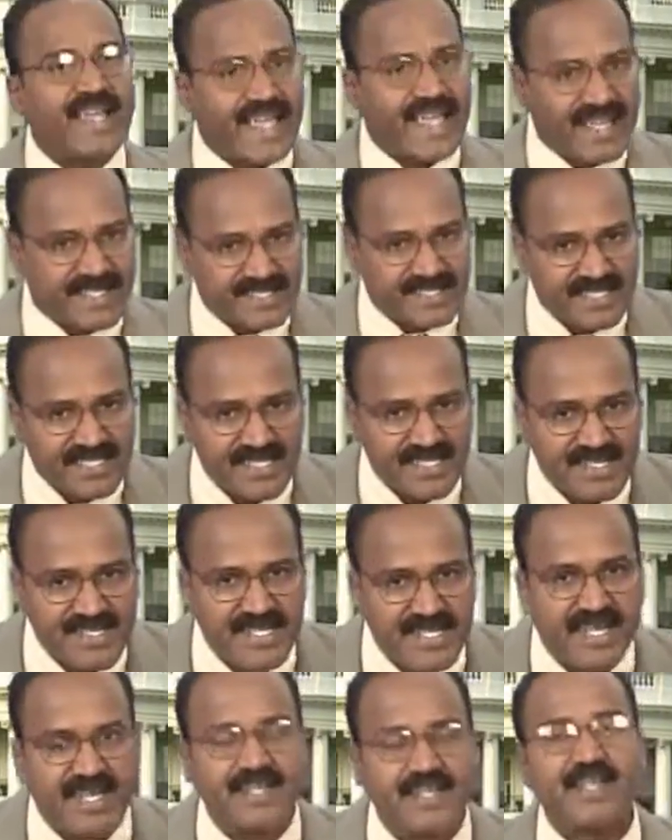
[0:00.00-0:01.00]

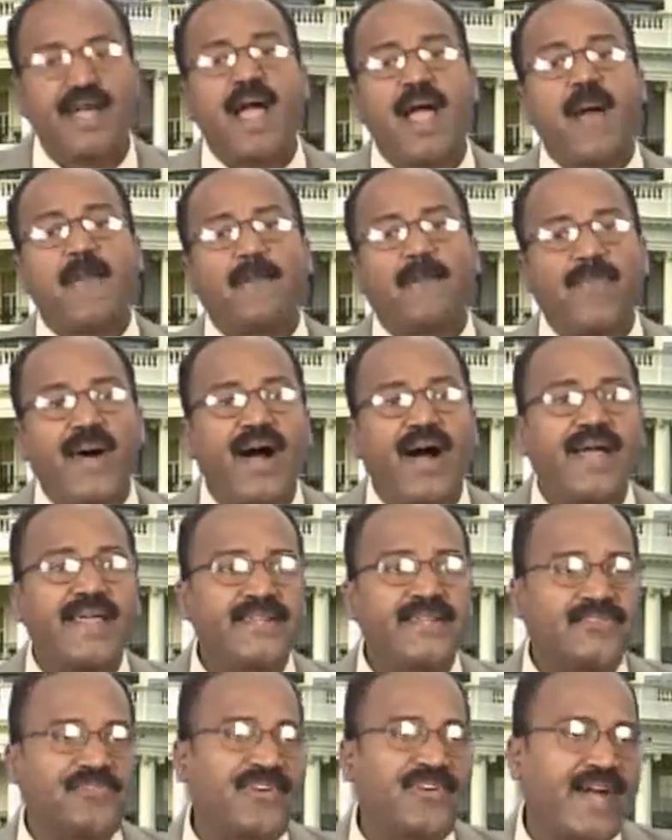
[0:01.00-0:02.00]
extension
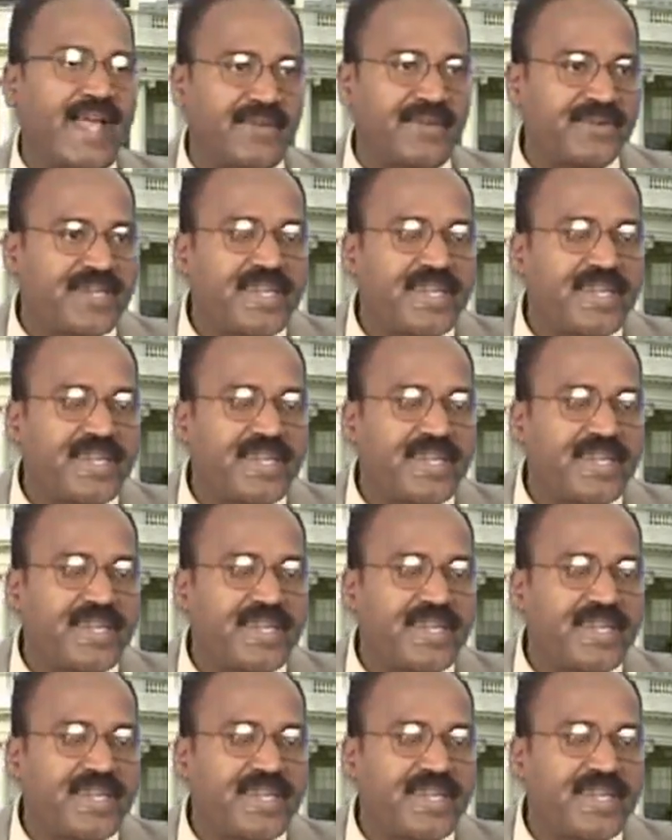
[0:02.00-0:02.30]
0.5.